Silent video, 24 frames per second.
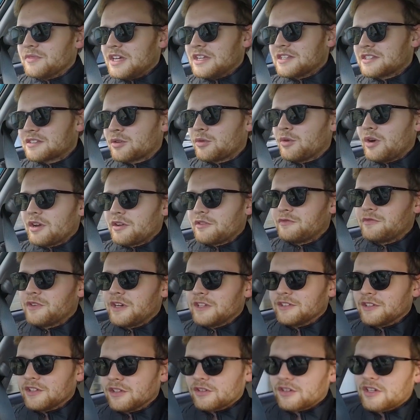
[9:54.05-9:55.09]
it's quite a
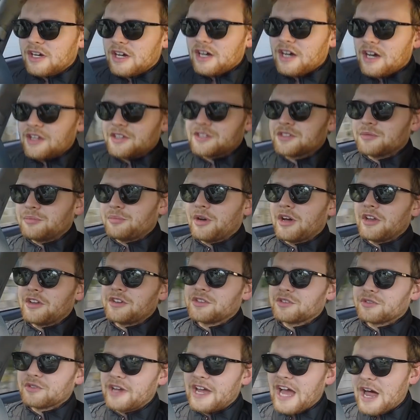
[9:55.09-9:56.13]
fun little car to
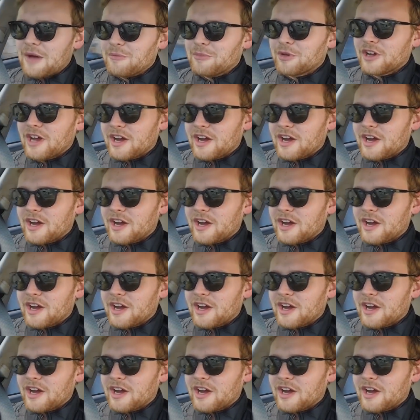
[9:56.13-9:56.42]
punt around.